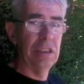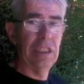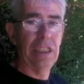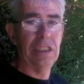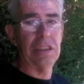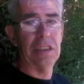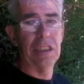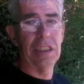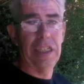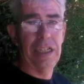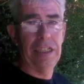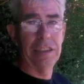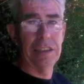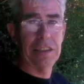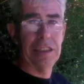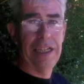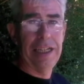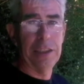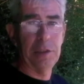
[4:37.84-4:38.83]
just in
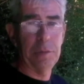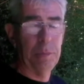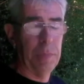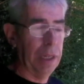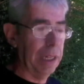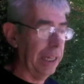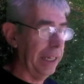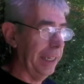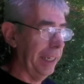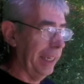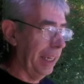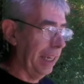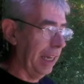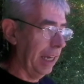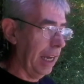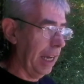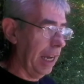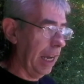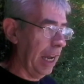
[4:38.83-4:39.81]
case that's playing
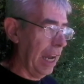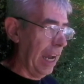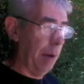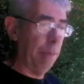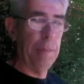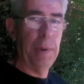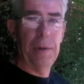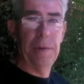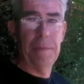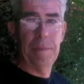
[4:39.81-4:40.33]
up.